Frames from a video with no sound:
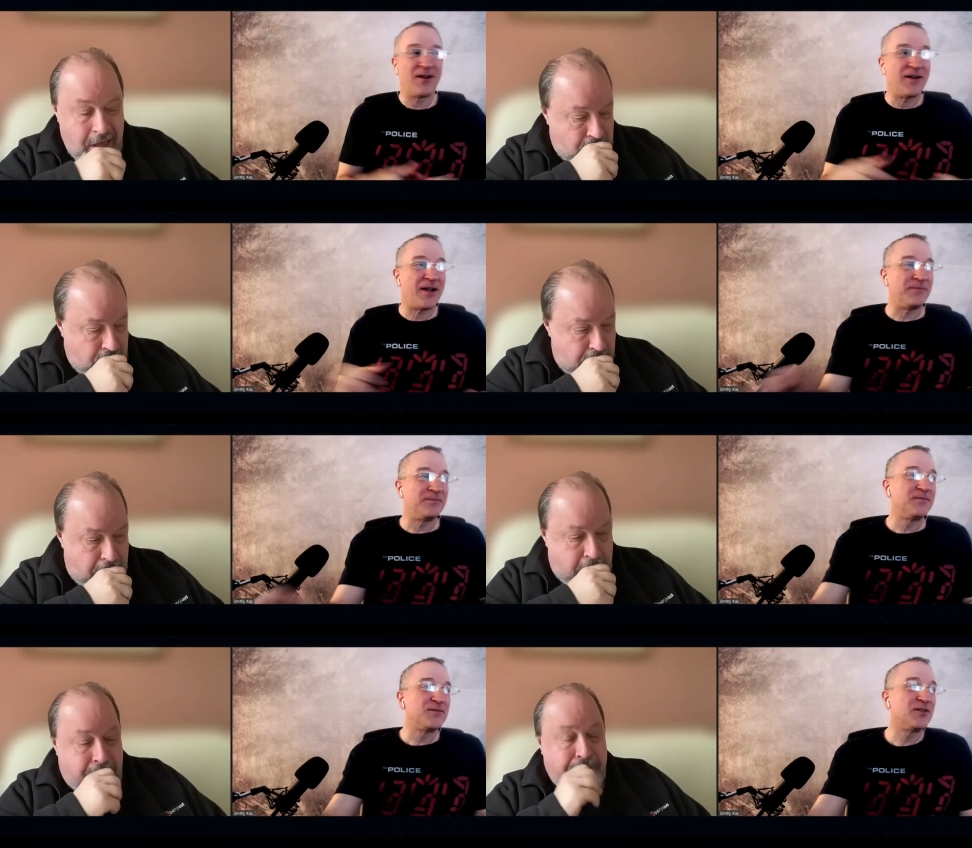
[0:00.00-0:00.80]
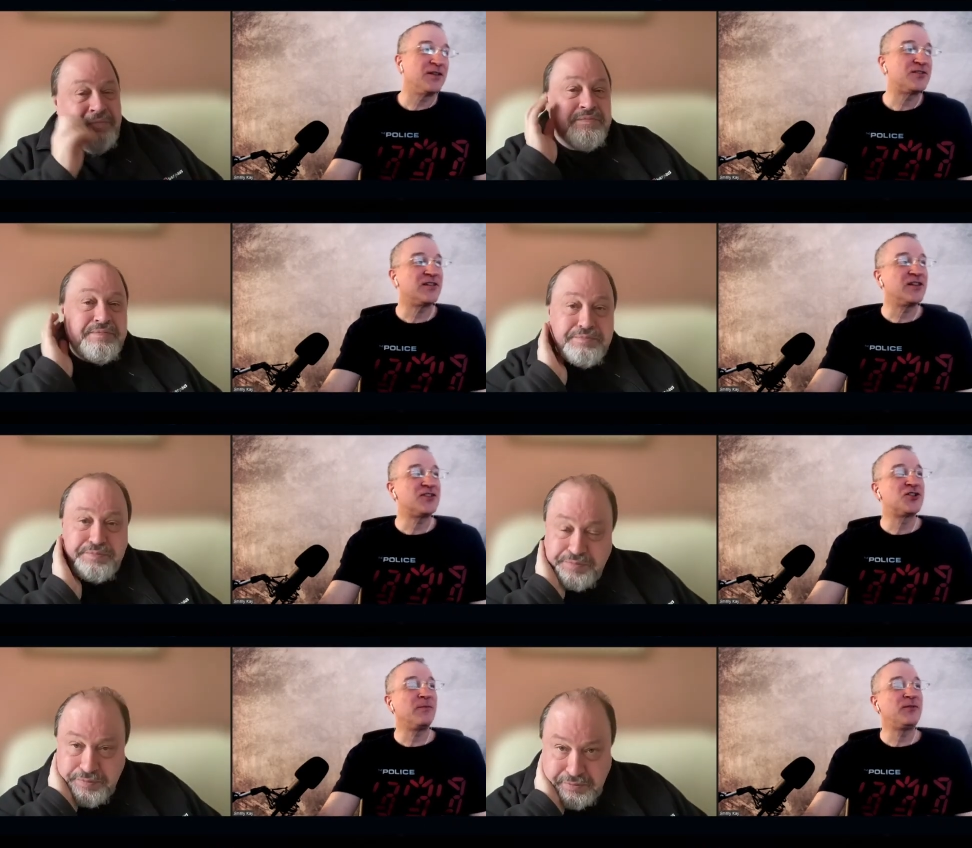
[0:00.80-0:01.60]
Speaker 1: All right, so let's
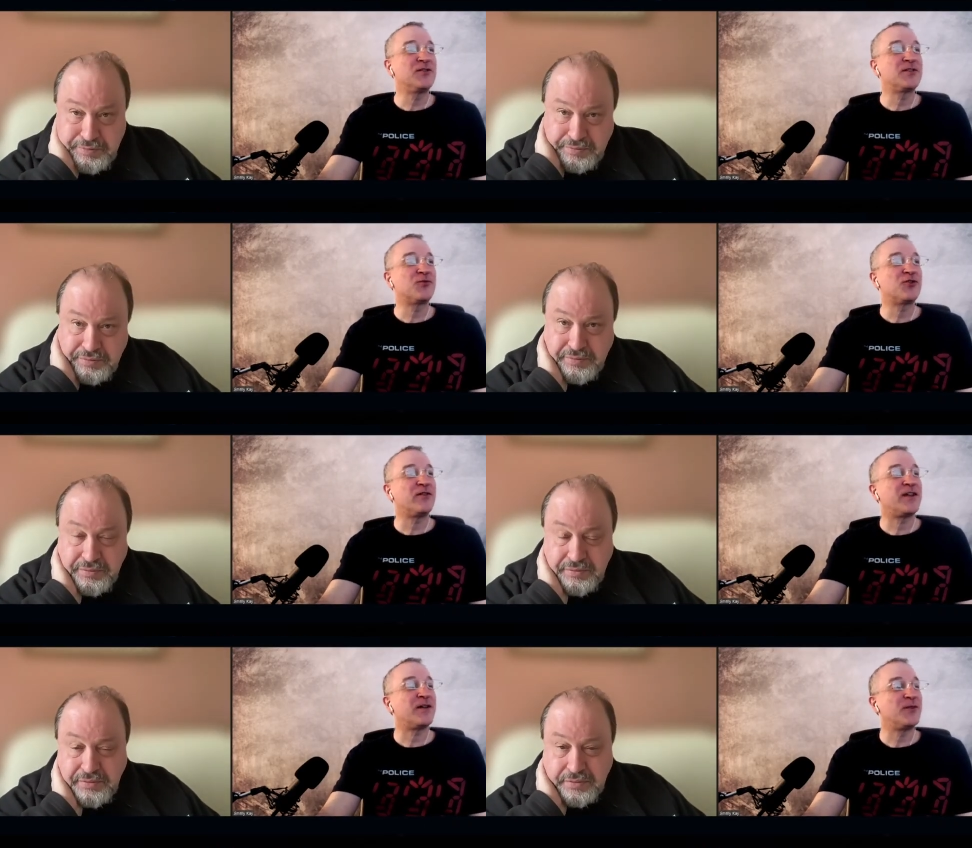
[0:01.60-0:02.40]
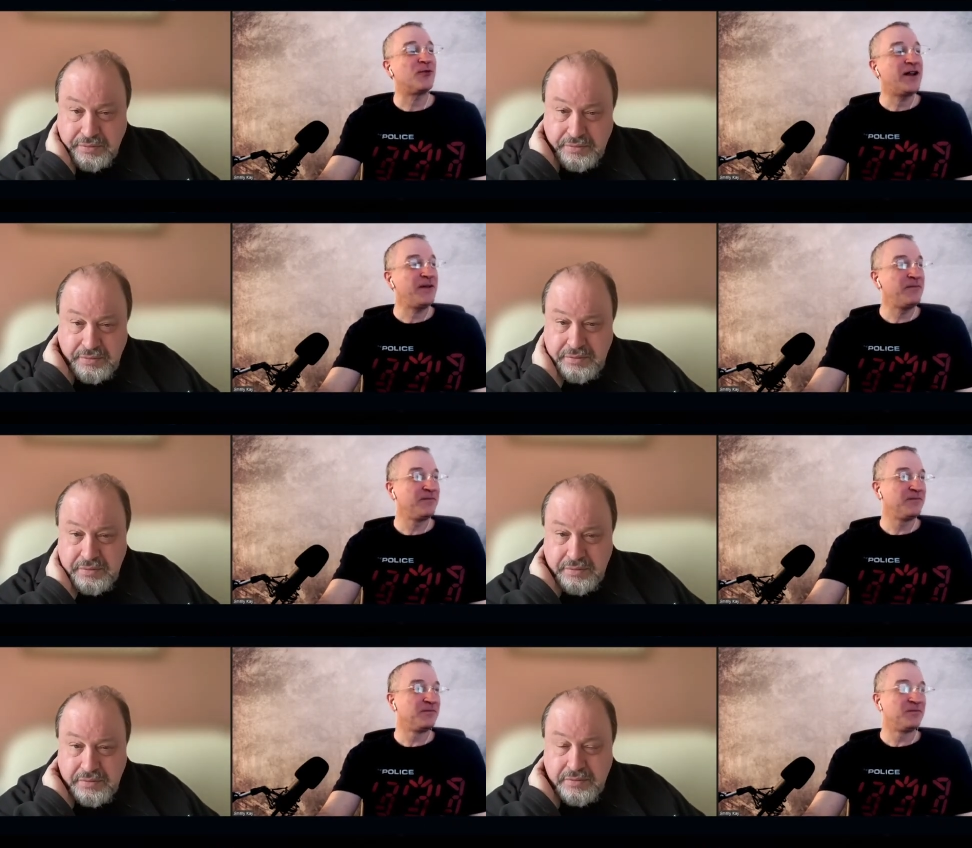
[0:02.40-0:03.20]
let's jump to some trivia. You ready?
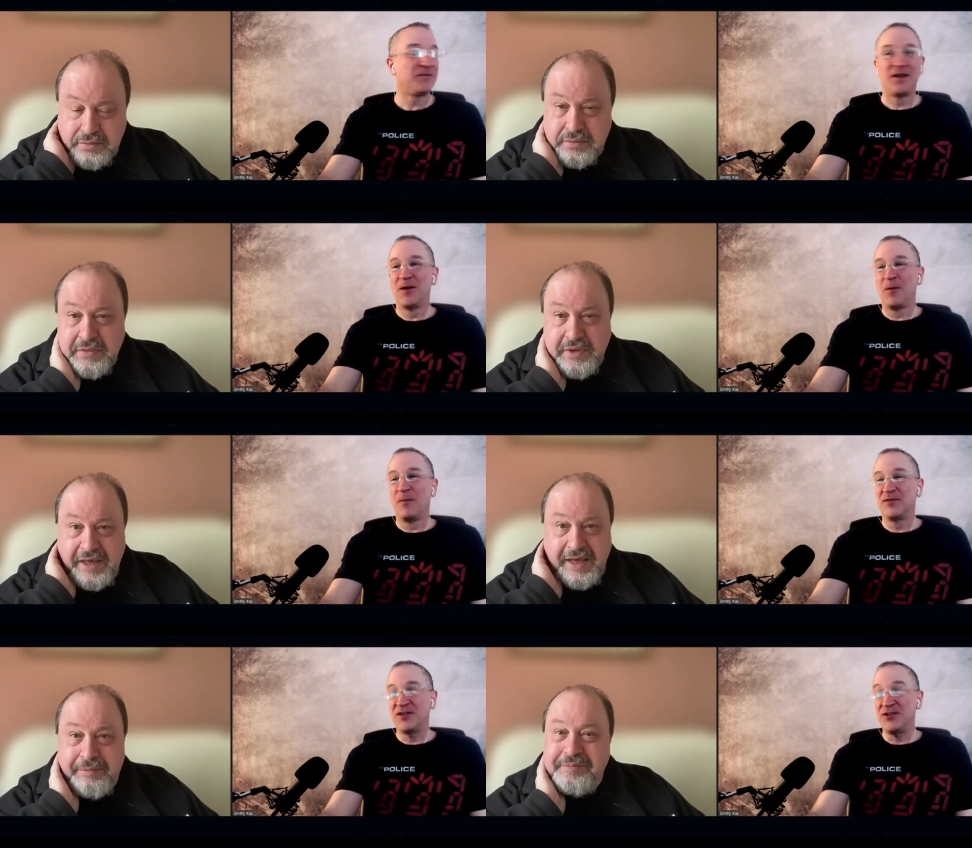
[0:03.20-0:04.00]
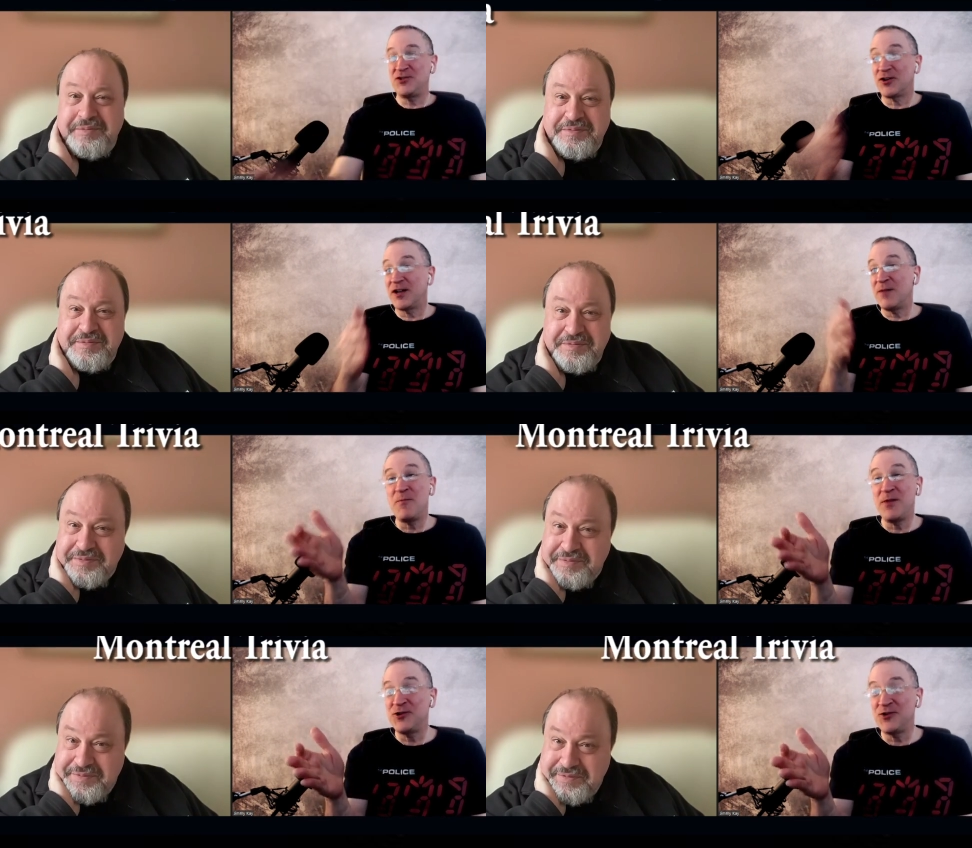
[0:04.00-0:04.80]
Yeah. Since you're coming
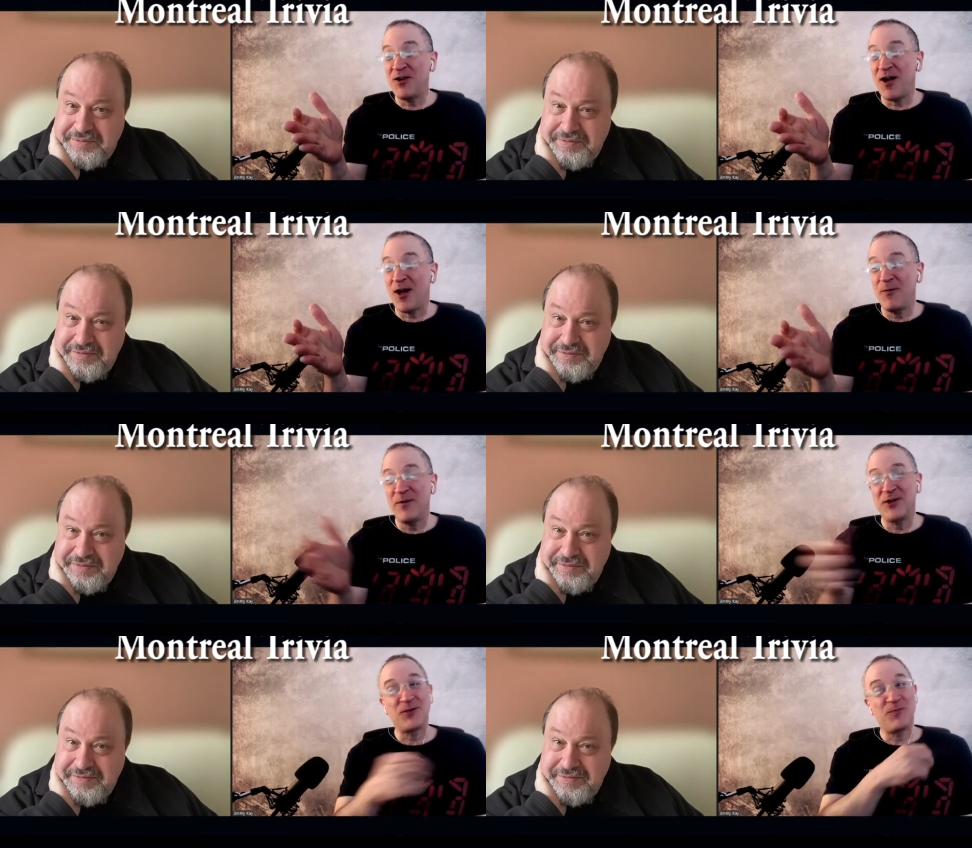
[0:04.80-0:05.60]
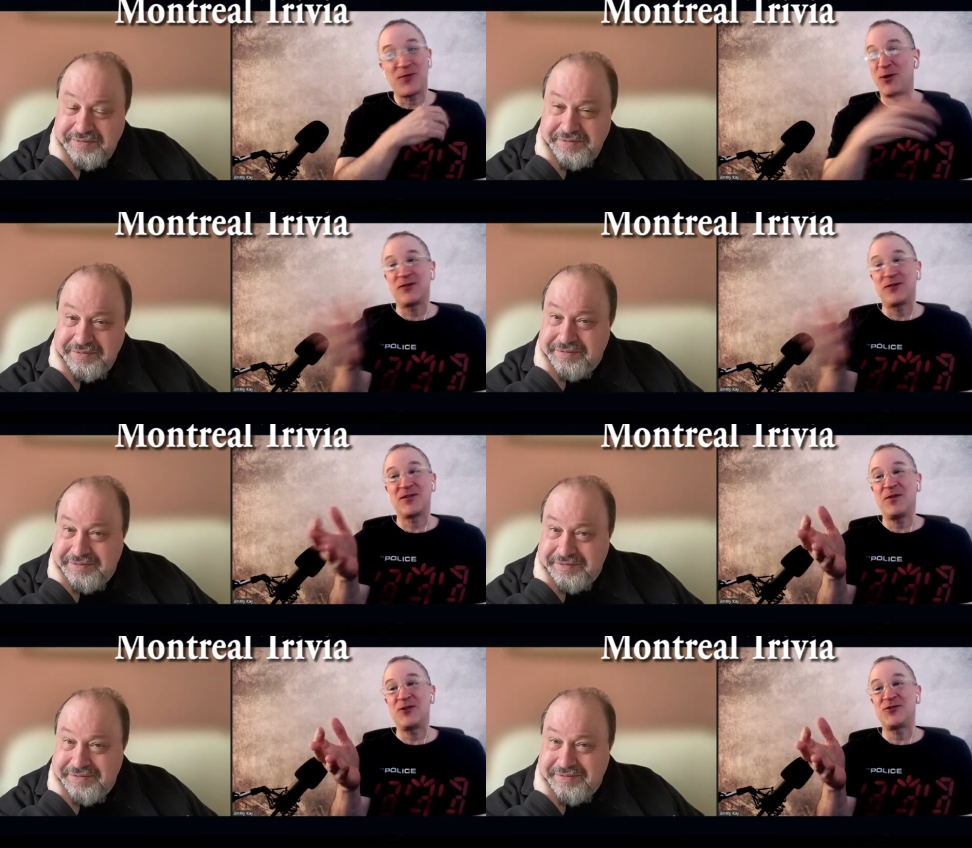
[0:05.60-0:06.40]
to Montreal, I might as well throw out
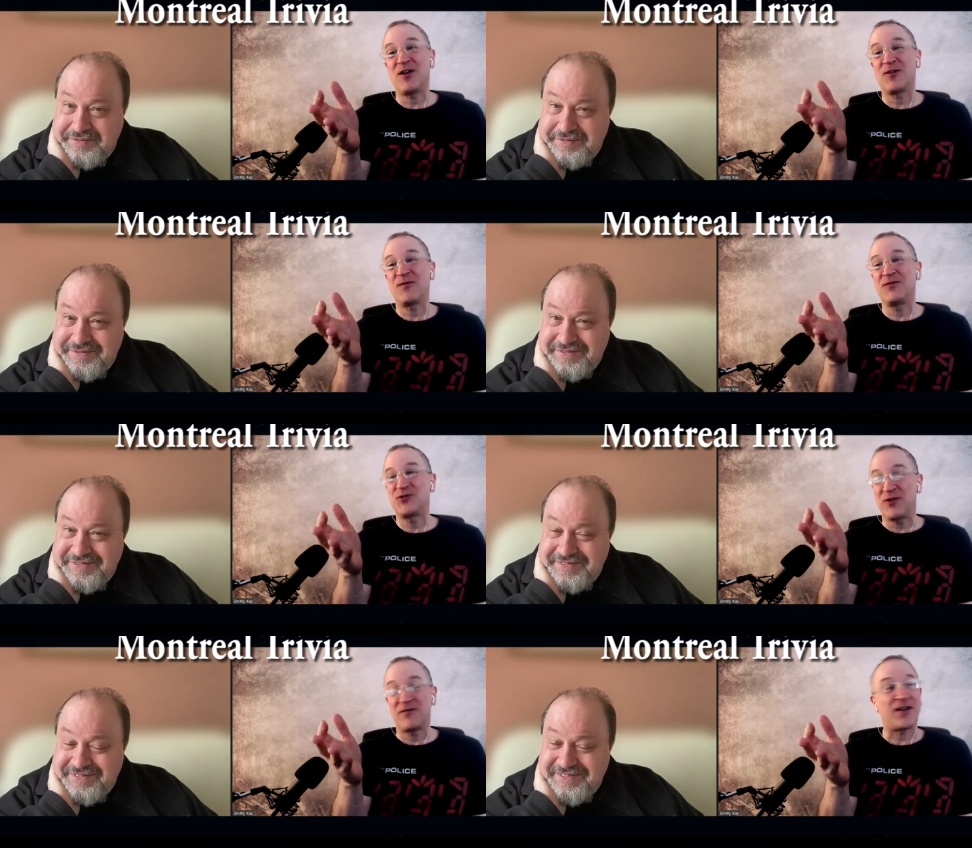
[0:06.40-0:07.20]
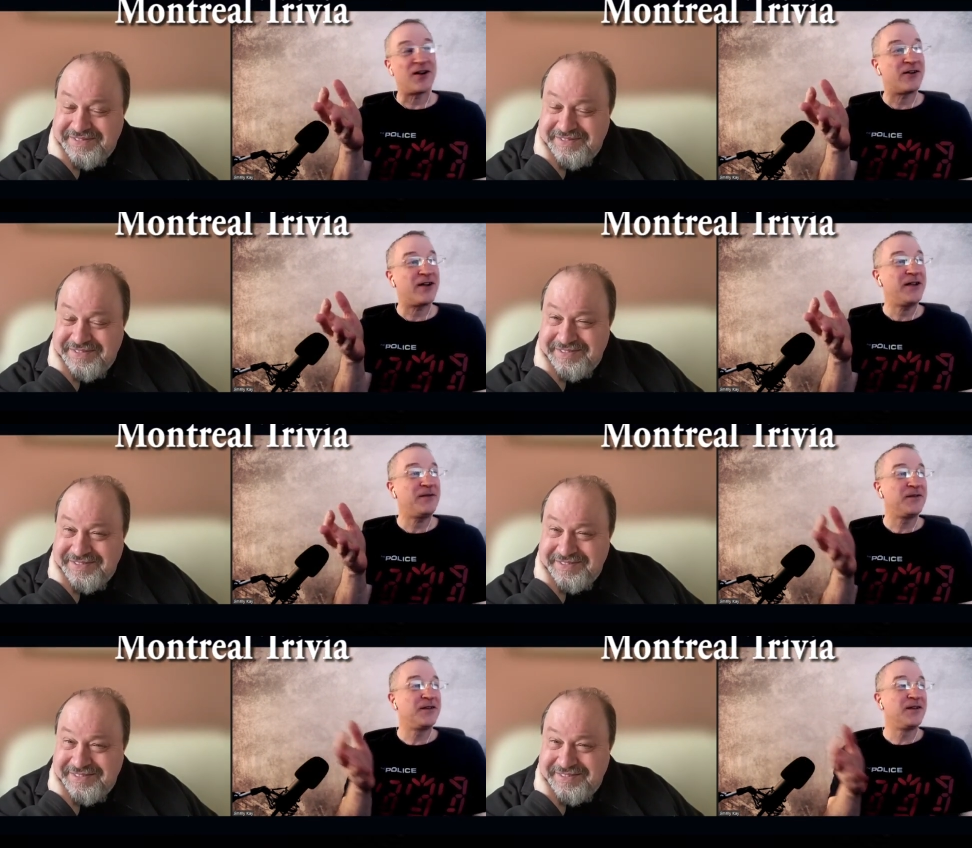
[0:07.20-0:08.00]
some Montreal trivia, right?